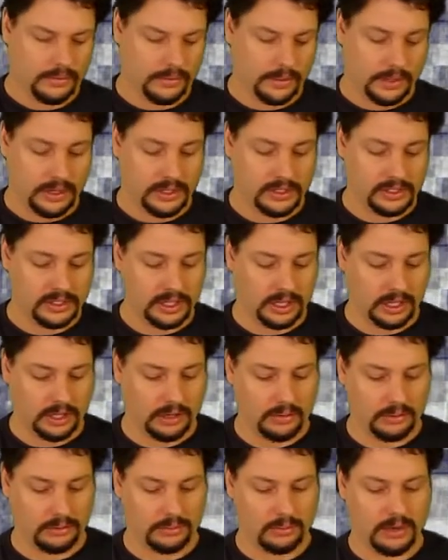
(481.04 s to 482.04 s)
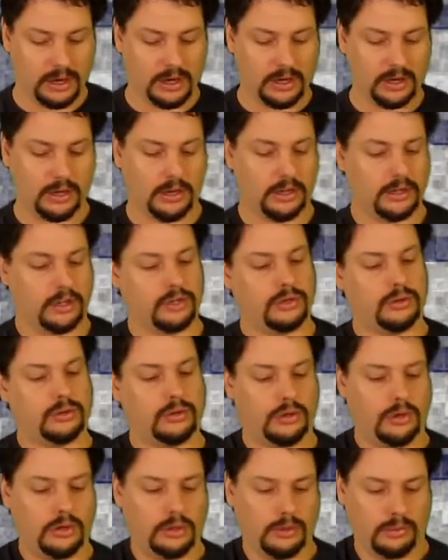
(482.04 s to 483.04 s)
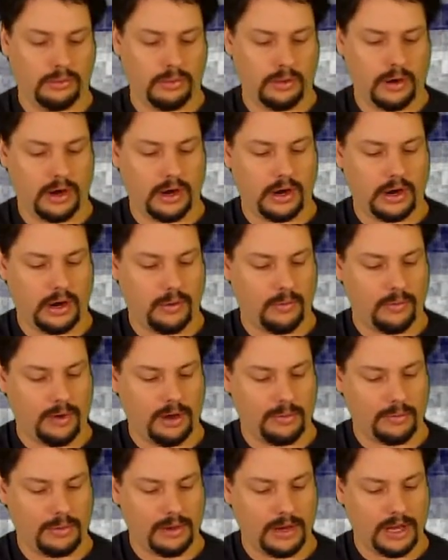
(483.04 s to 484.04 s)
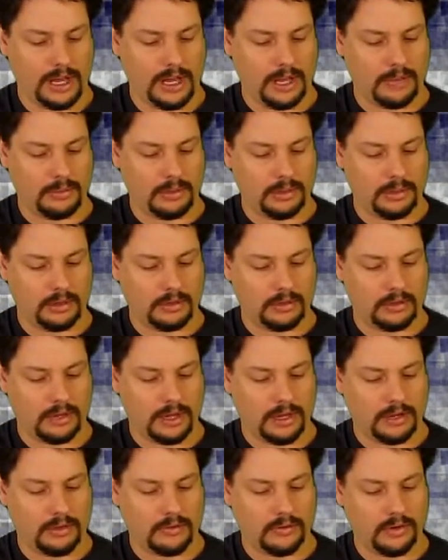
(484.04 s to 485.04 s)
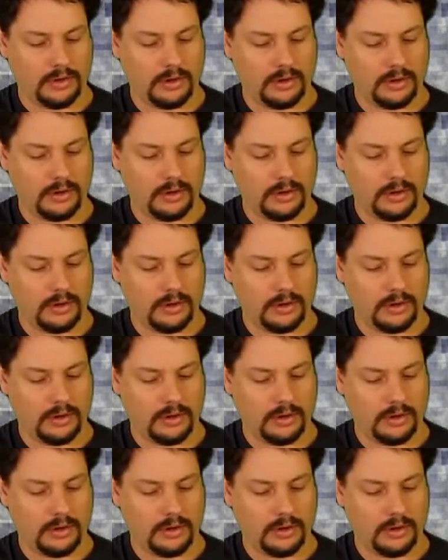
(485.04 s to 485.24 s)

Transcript: And I stick it right on the tool where I want my name engraved.